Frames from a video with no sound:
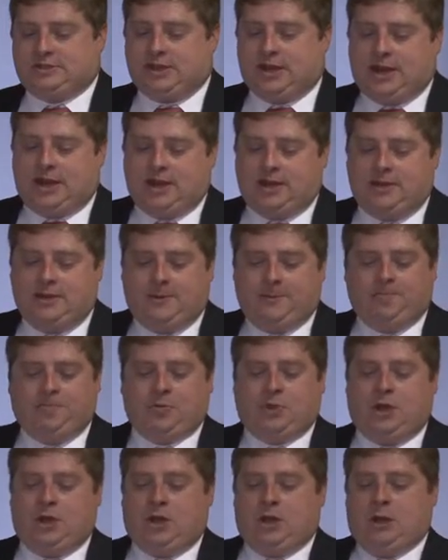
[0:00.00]
say,
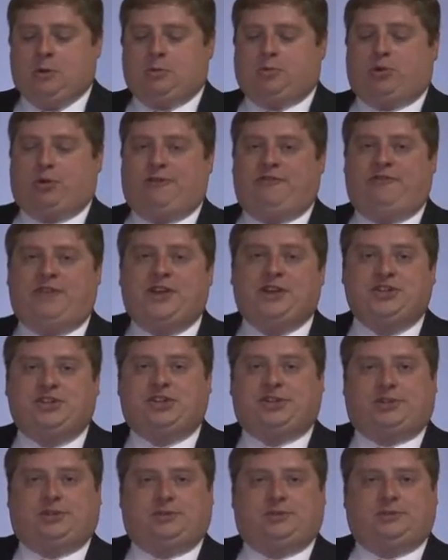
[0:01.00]

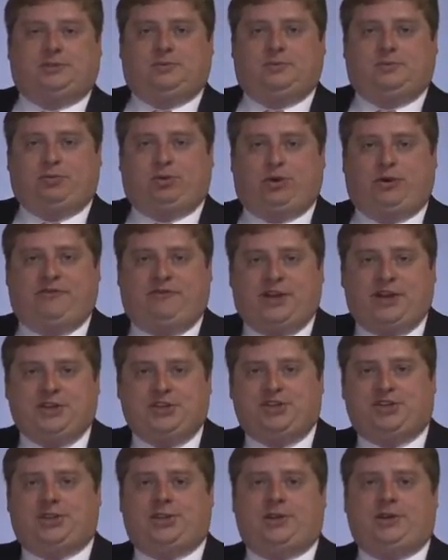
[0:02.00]
prevention,
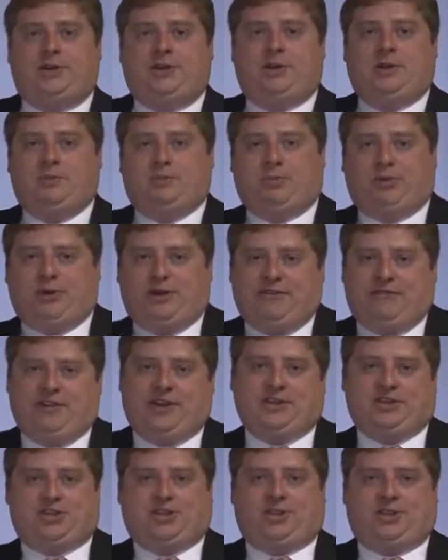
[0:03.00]
prevention,
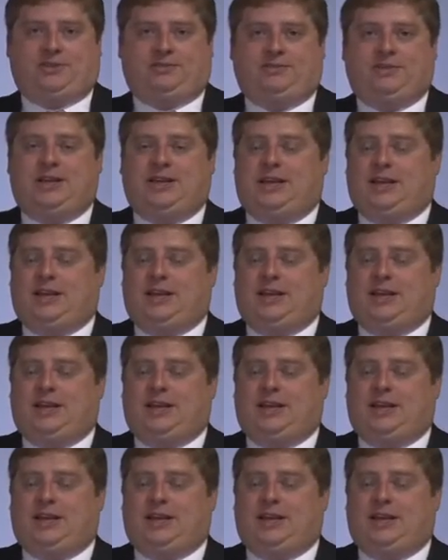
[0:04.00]
prevention.